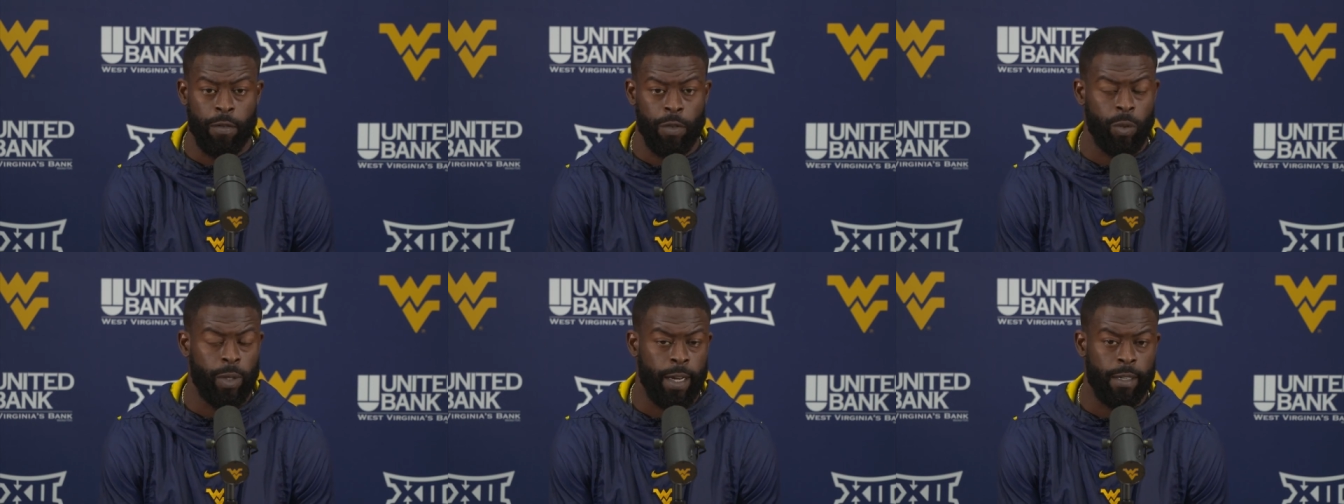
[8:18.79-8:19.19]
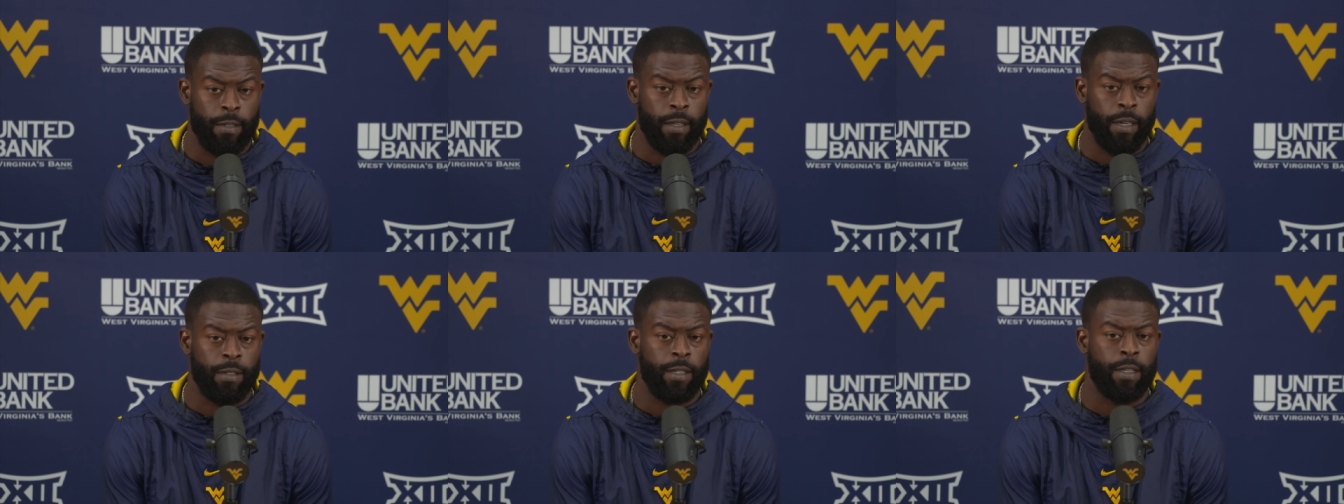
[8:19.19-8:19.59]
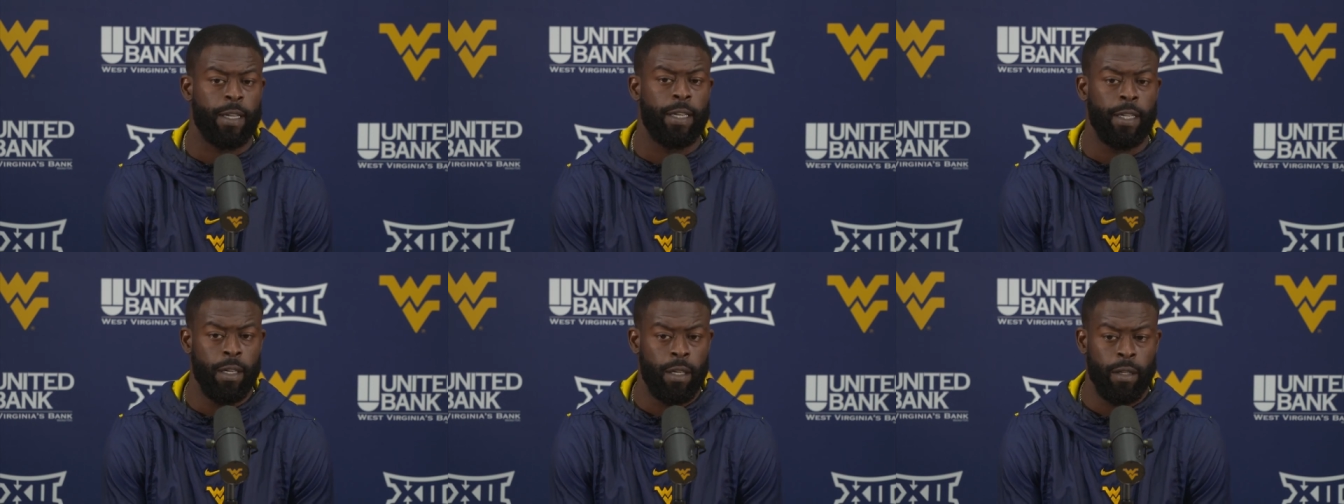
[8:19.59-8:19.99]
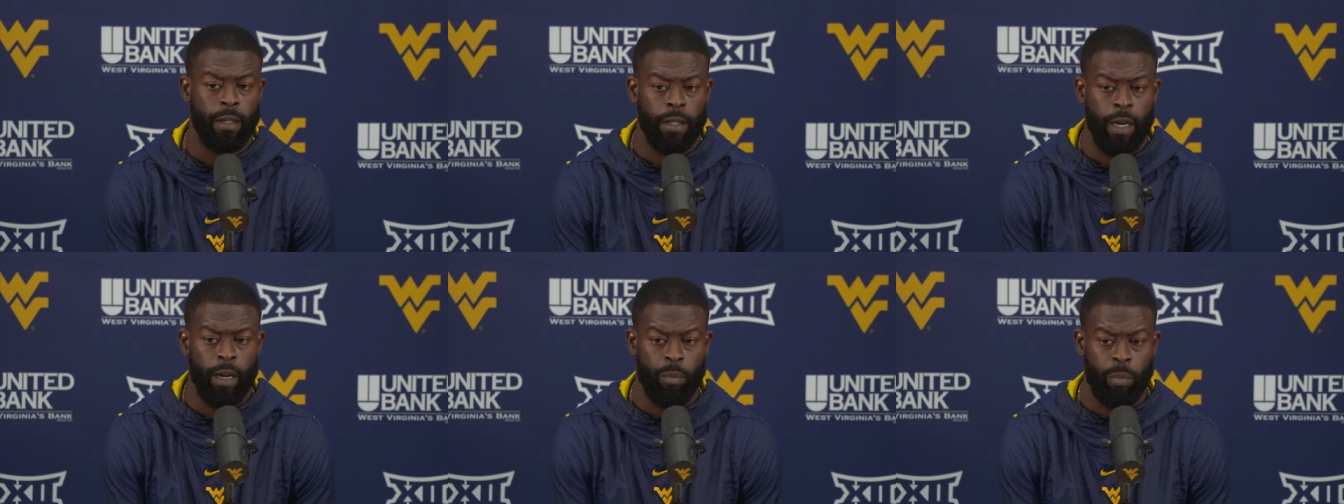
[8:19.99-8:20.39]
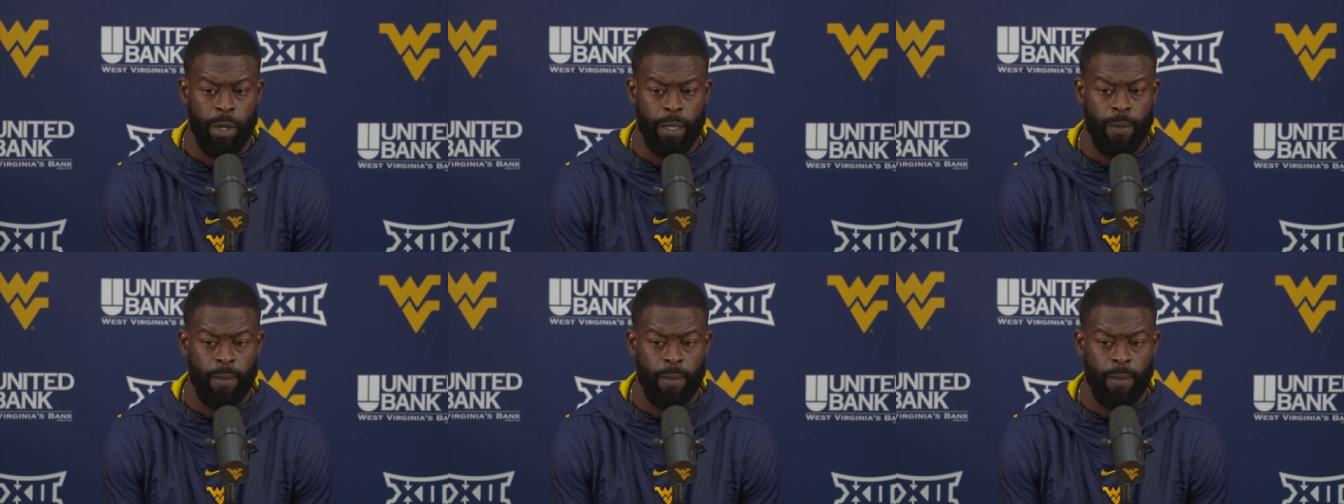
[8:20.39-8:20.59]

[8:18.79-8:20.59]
Everyone has things that they need to clean up.